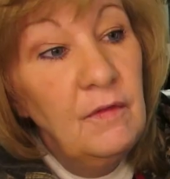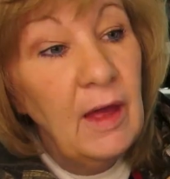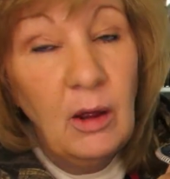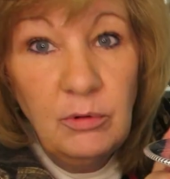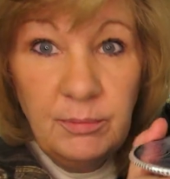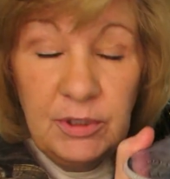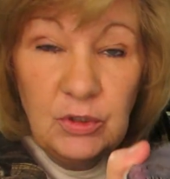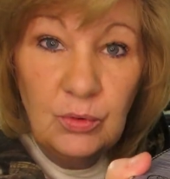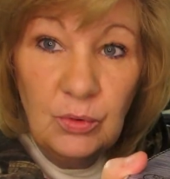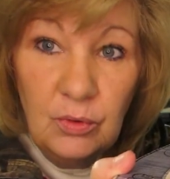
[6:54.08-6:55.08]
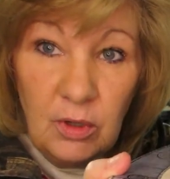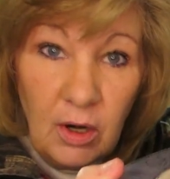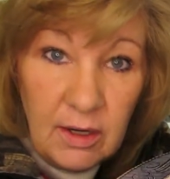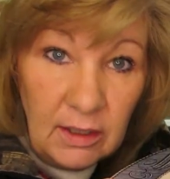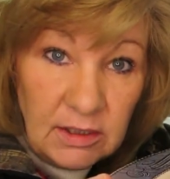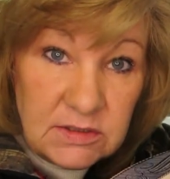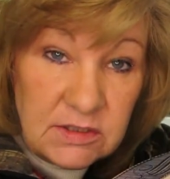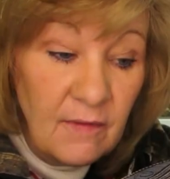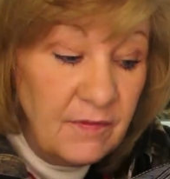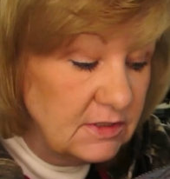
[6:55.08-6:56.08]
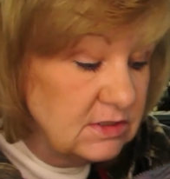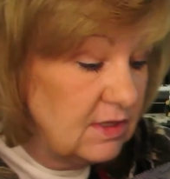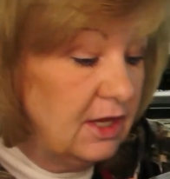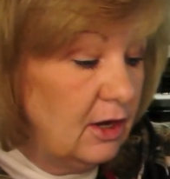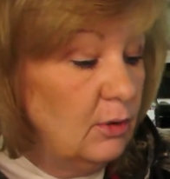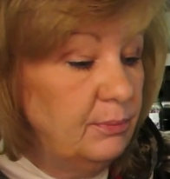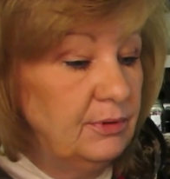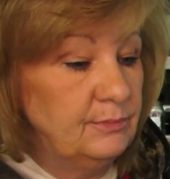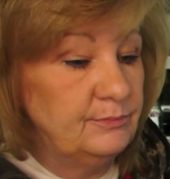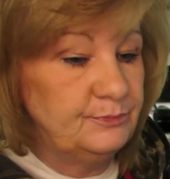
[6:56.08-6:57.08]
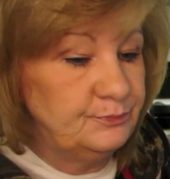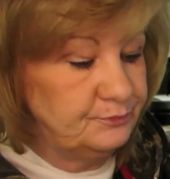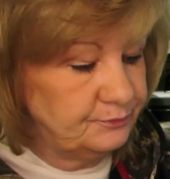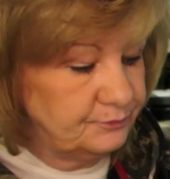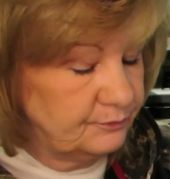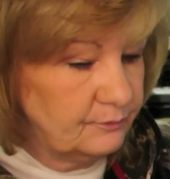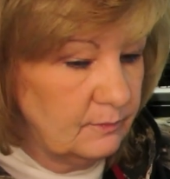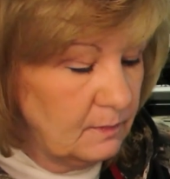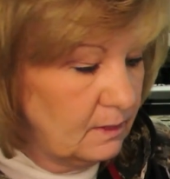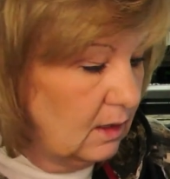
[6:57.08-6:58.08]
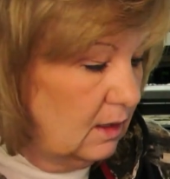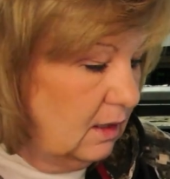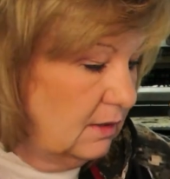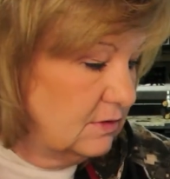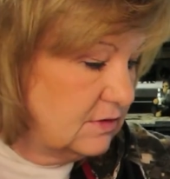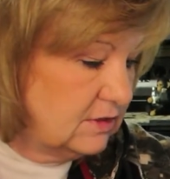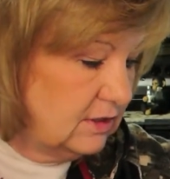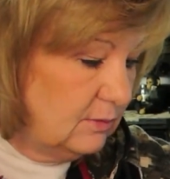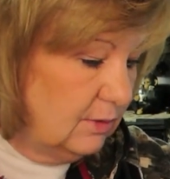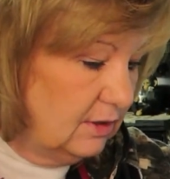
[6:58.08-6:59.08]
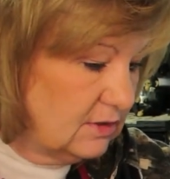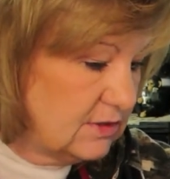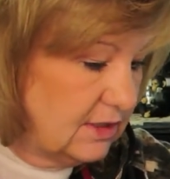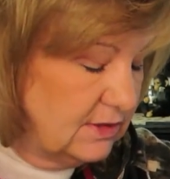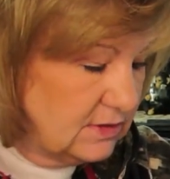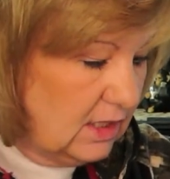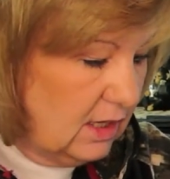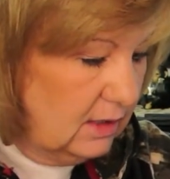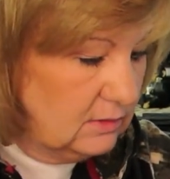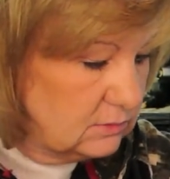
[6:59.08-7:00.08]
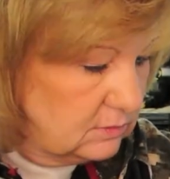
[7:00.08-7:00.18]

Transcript: That would be cool. All right, let's cut this thing open and see what it looks like inside.